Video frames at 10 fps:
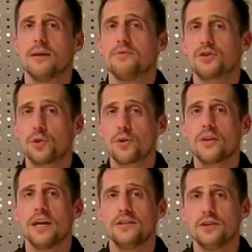I'm
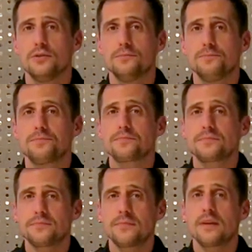sure they do.
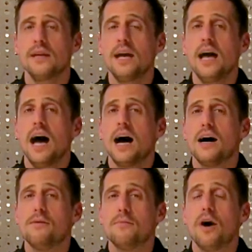
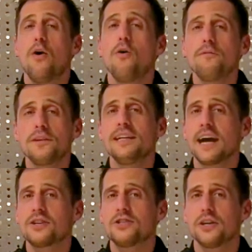Um, hopefully
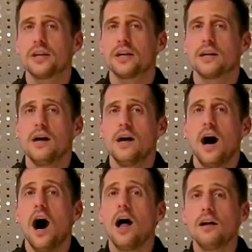next year,
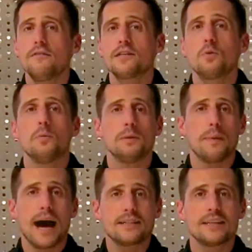all of us will be
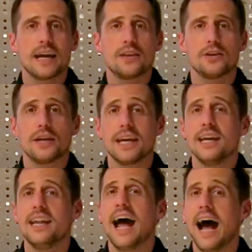back together
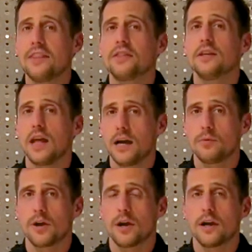again at the
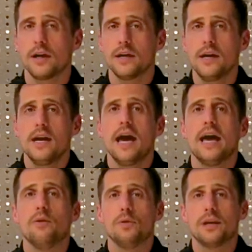library
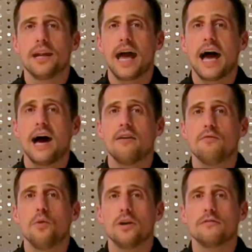and we can
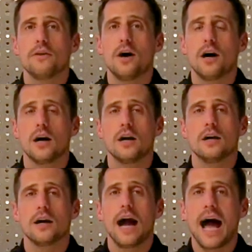have one of
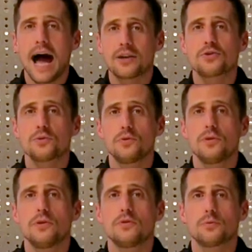our
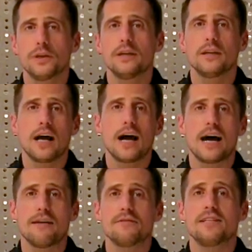actual real
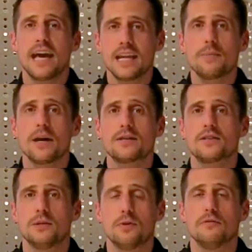live teddy bear
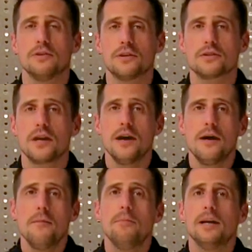sleepovers
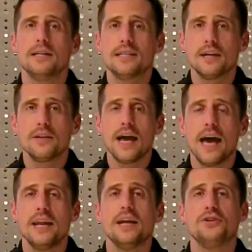but until
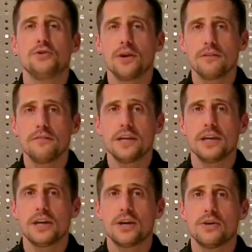then, enjoy the
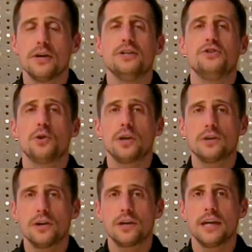video, enjoy
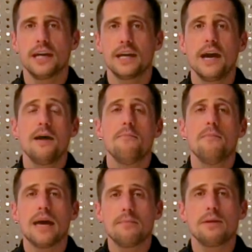cooking.
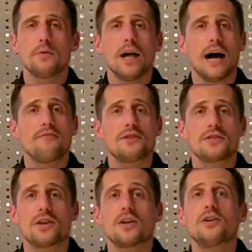Maybe we'll have to
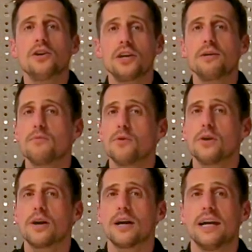start cooking
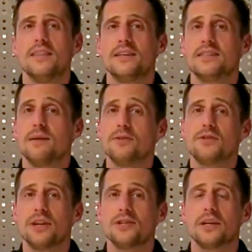more in this
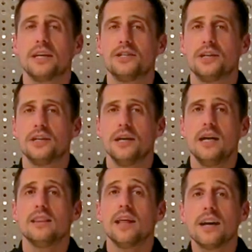demonstration kitchen.
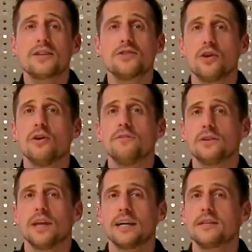Let us know if
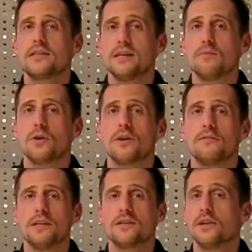you'd like to see more
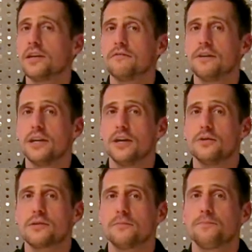of these cooking
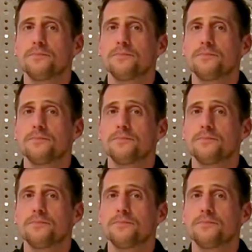videos.